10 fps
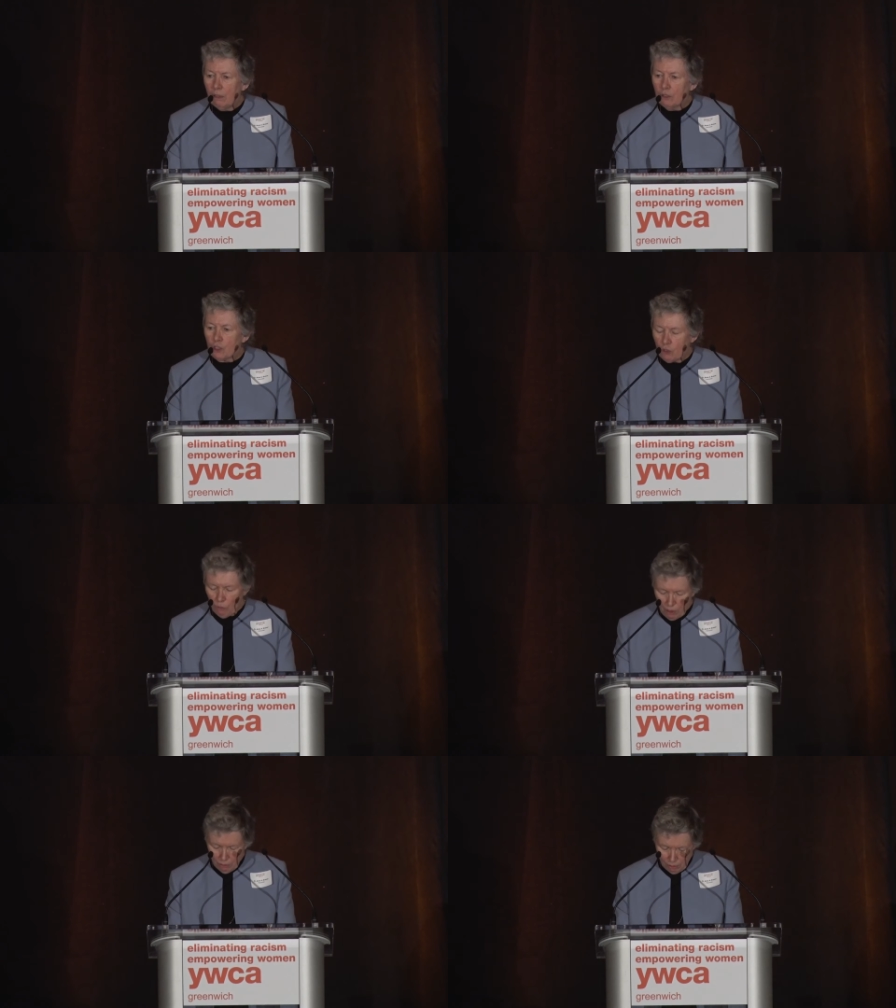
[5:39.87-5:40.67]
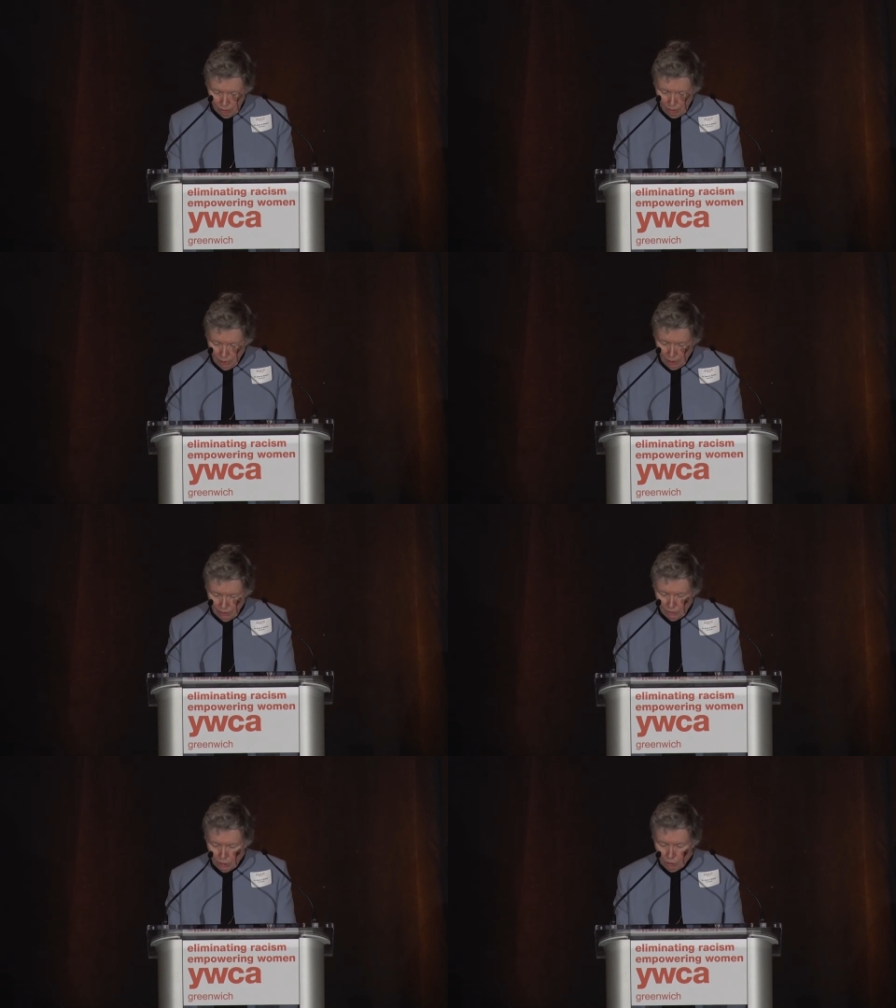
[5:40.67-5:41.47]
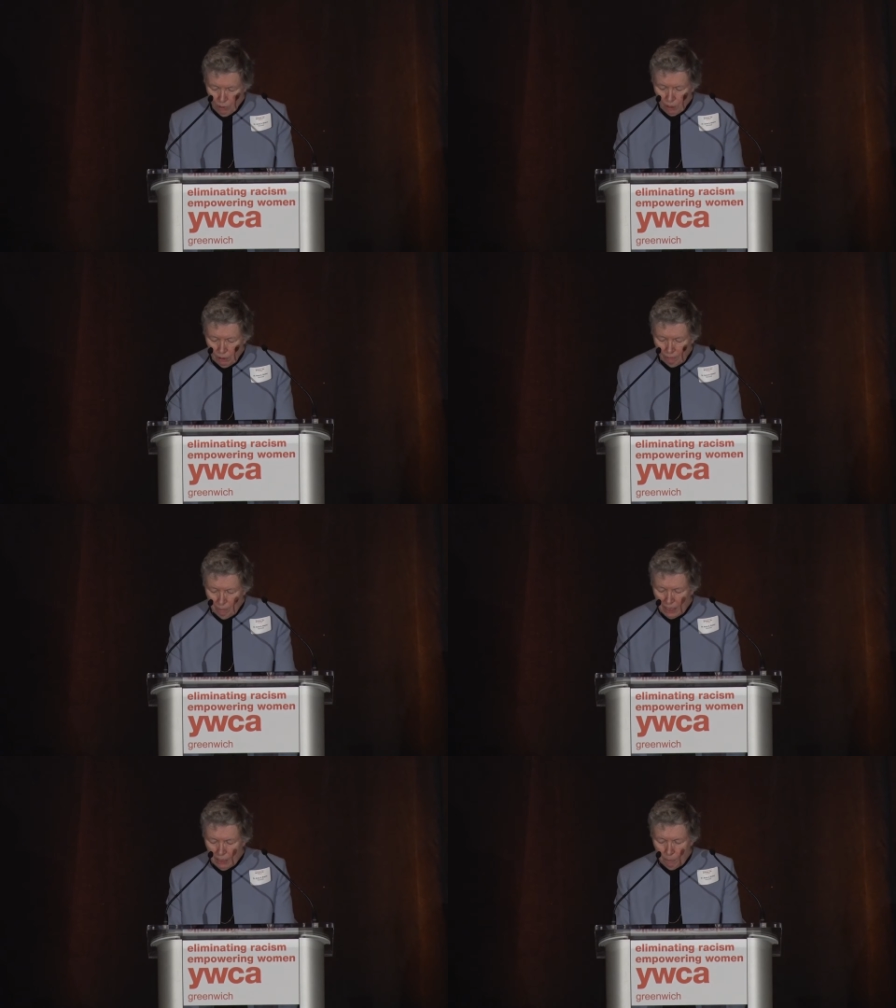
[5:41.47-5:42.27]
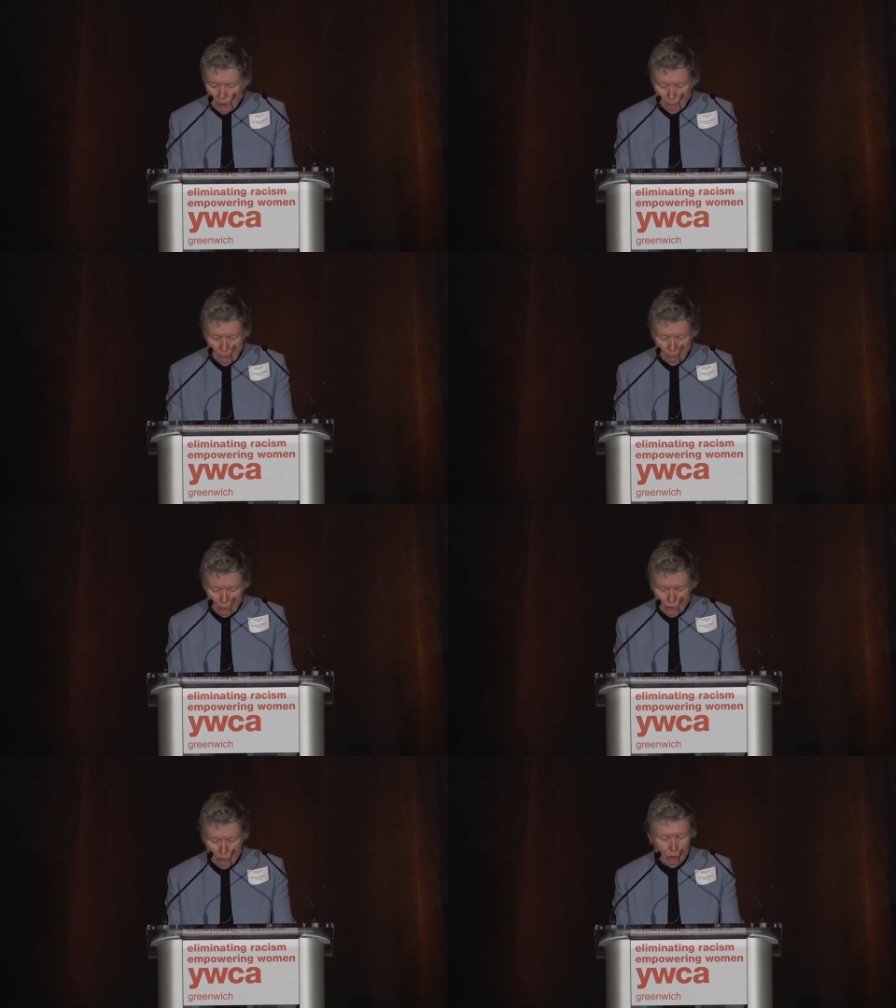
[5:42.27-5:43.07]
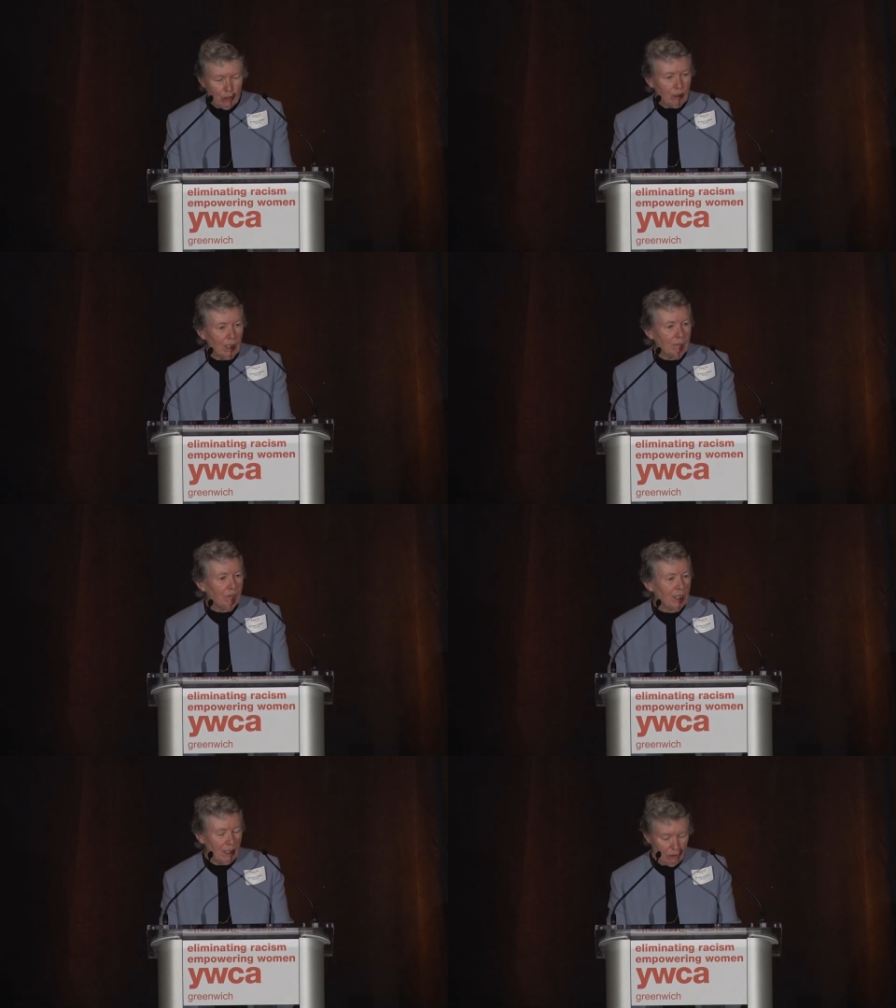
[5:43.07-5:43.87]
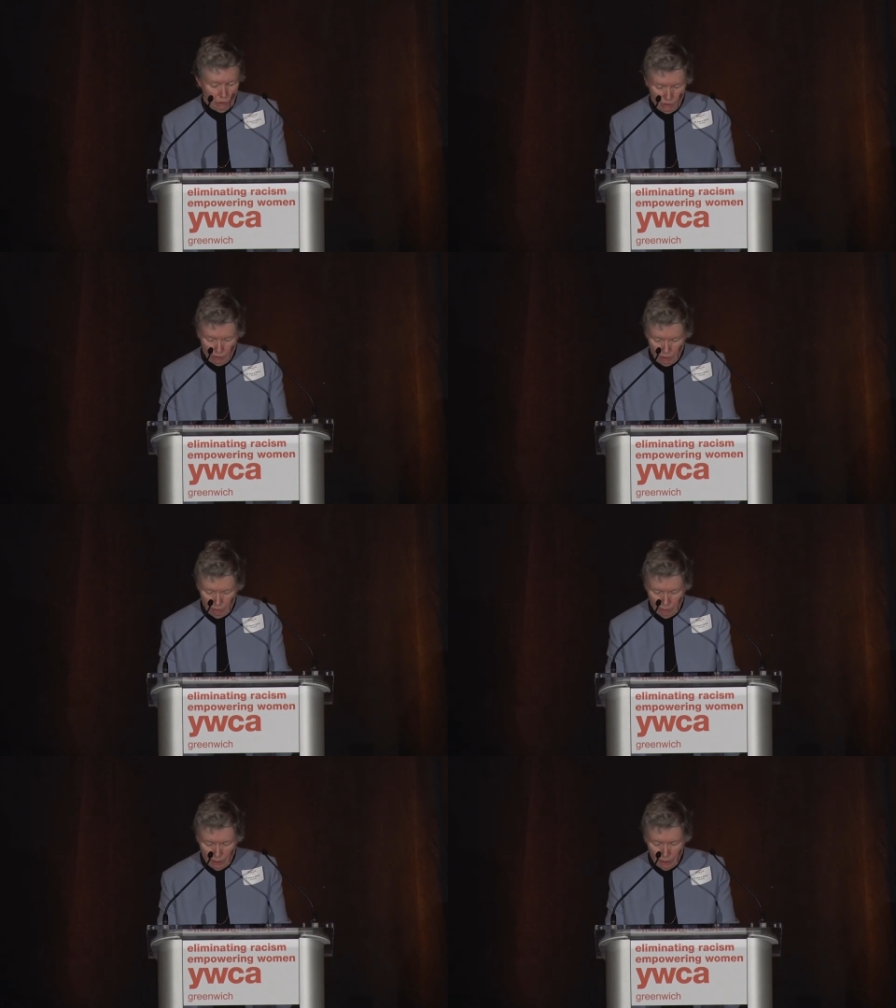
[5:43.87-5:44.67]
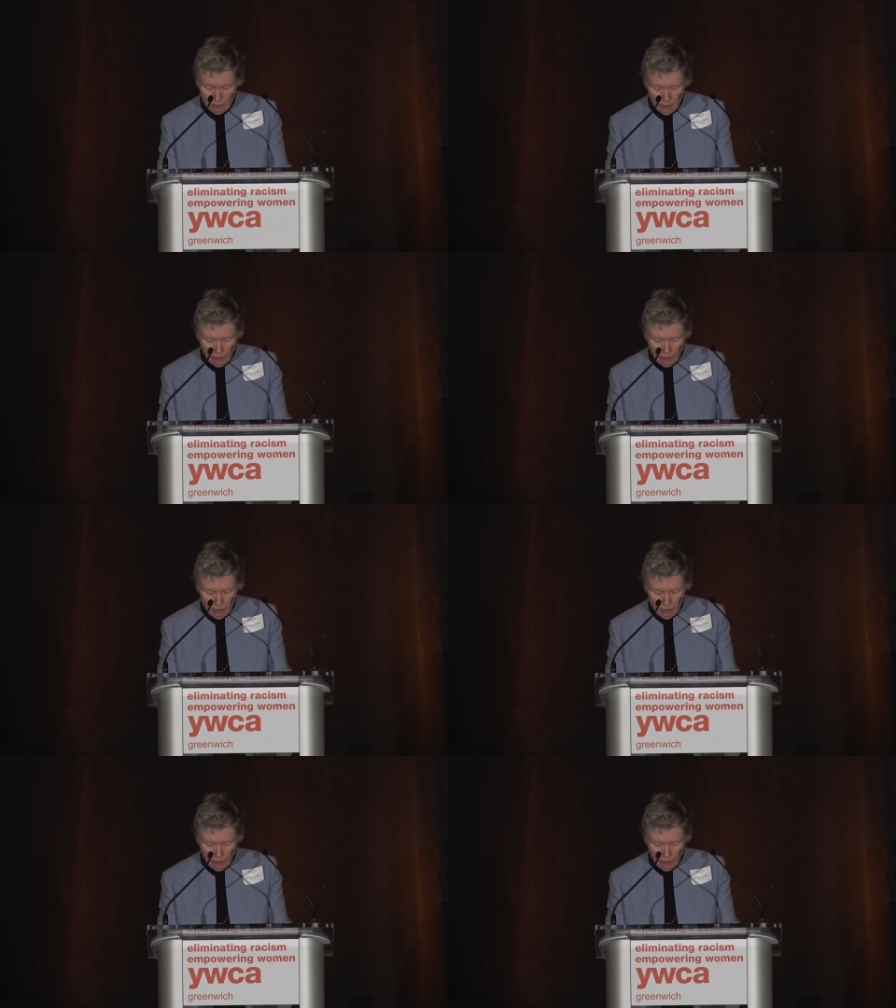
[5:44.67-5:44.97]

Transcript: The struggle of many people for social and financial security,